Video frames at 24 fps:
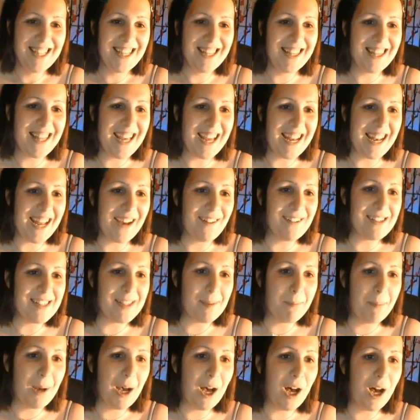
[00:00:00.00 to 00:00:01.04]
there, now it's a
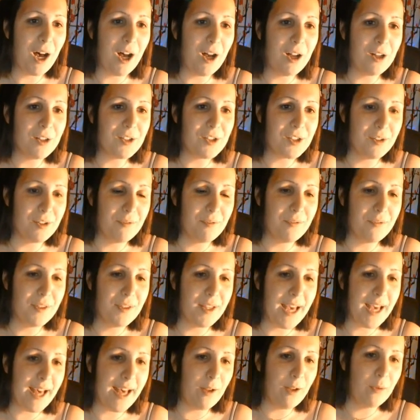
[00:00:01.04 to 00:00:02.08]
part of the
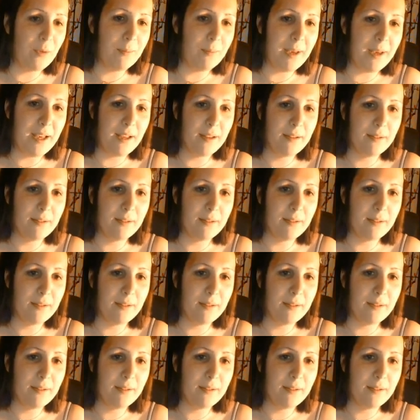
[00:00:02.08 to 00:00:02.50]
helmet.